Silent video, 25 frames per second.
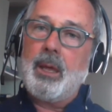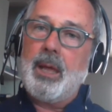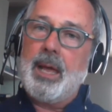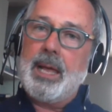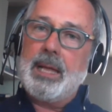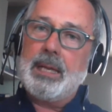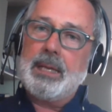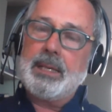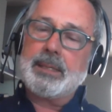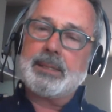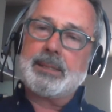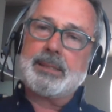
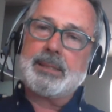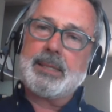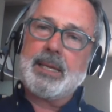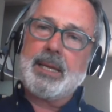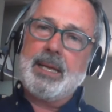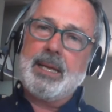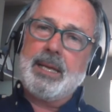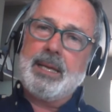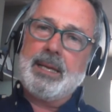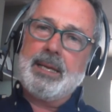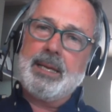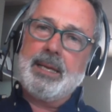Ellis,
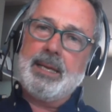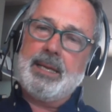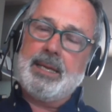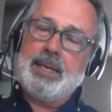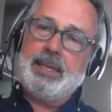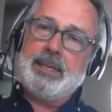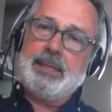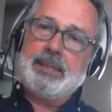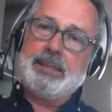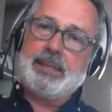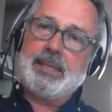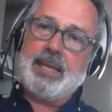
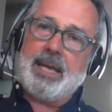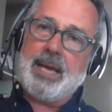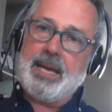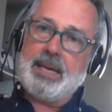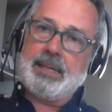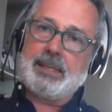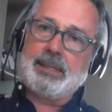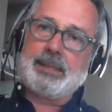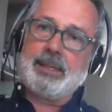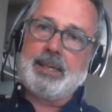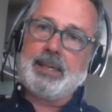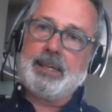is
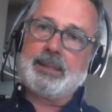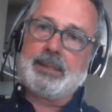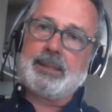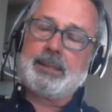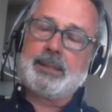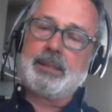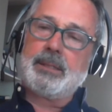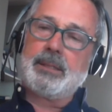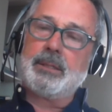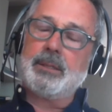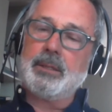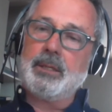
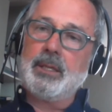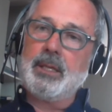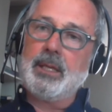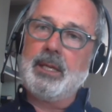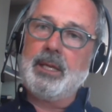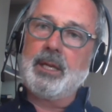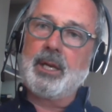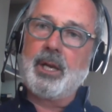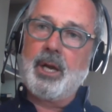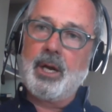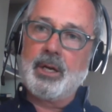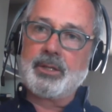access to
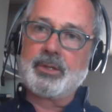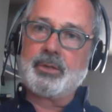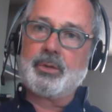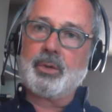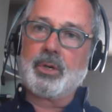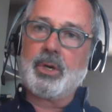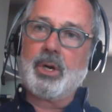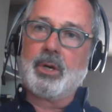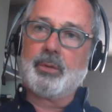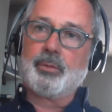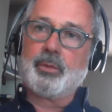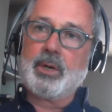the cost
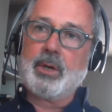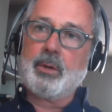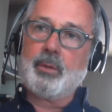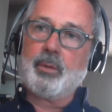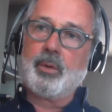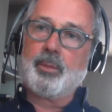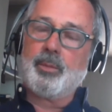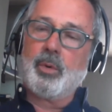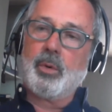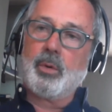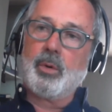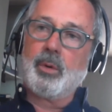recovery
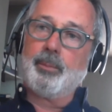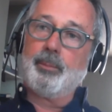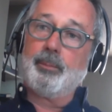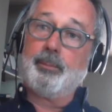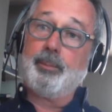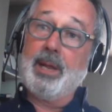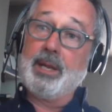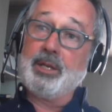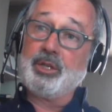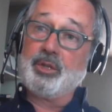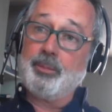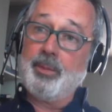report
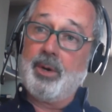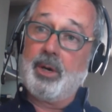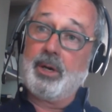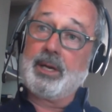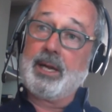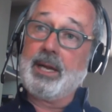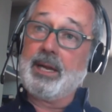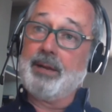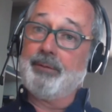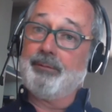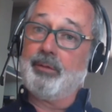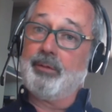
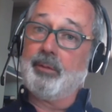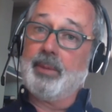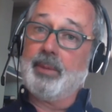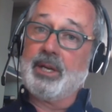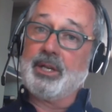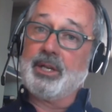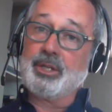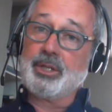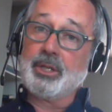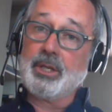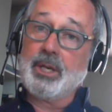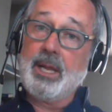benchmarking
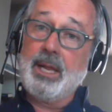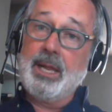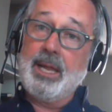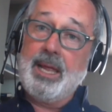information